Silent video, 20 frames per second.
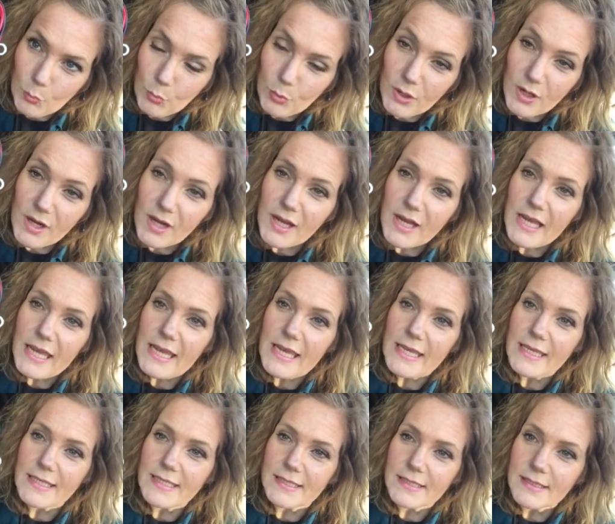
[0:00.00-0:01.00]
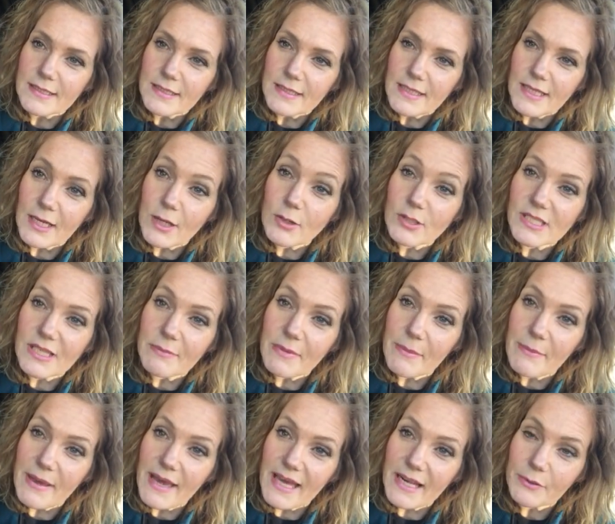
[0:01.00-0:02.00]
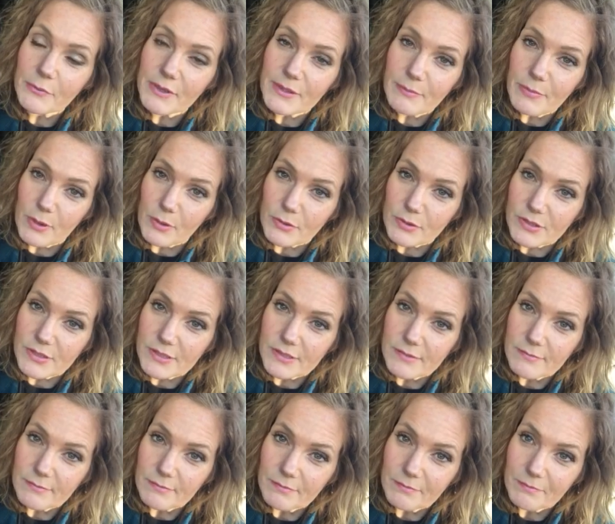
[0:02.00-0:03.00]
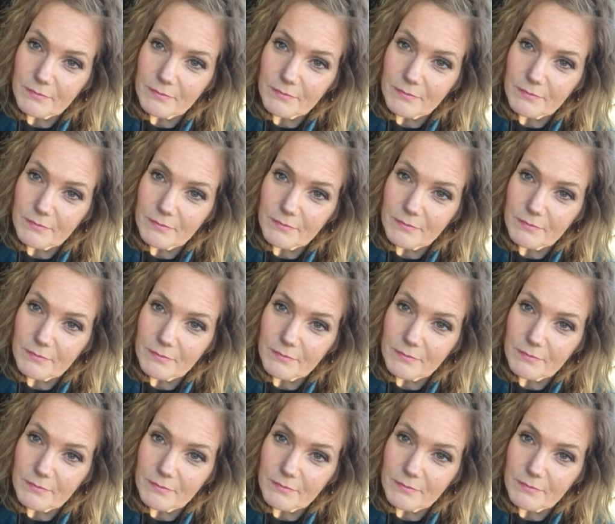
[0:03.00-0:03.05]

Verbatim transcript: Right. It goes on my battery posts.